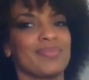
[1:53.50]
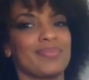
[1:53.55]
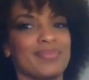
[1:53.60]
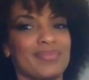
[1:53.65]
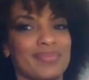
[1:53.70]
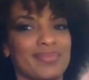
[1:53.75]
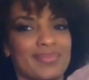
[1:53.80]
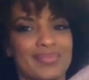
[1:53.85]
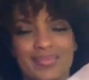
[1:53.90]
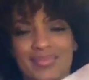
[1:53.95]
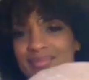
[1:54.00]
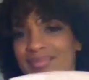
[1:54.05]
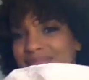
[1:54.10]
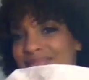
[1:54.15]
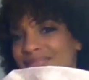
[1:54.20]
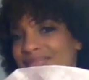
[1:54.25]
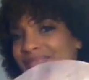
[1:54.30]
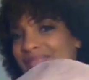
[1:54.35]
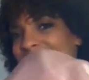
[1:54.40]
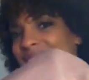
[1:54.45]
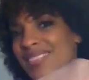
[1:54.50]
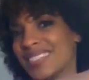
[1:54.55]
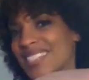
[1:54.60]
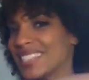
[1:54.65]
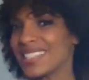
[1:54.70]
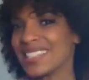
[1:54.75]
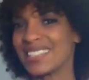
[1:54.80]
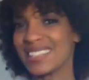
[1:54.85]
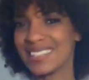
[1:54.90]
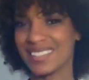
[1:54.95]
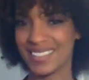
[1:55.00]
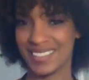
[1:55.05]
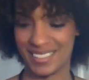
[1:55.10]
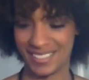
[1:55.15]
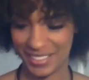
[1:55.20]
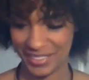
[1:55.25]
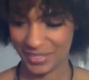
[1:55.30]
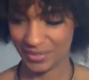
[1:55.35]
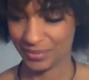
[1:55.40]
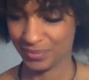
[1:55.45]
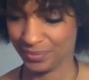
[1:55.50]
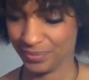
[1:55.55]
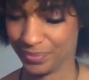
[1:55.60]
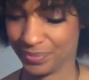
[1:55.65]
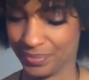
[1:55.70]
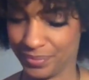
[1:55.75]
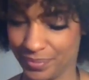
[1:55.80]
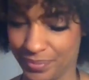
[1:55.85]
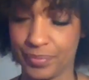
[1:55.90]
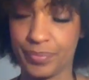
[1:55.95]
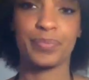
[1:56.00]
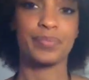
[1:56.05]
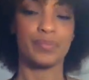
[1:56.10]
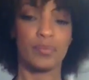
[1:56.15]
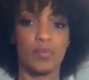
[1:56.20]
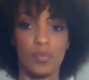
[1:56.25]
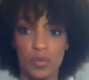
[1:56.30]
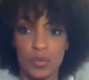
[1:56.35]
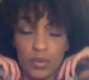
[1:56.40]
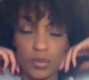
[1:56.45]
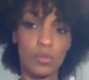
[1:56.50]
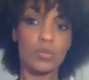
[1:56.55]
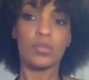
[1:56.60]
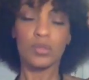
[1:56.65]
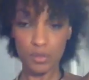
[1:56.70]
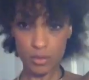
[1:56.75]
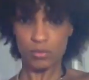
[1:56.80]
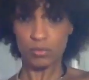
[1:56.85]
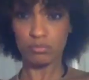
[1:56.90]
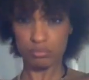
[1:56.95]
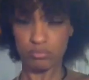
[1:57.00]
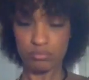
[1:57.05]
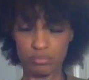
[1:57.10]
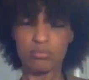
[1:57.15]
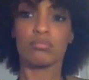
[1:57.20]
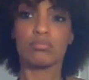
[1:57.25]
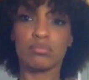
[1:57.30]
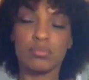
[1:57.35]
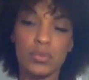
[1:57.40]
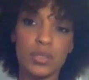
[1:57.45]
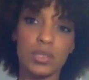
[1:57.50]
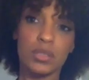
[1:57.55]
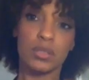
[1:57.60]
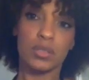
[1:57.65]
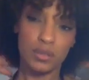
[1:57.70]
cap to cover your hair whilst the treatment's on, and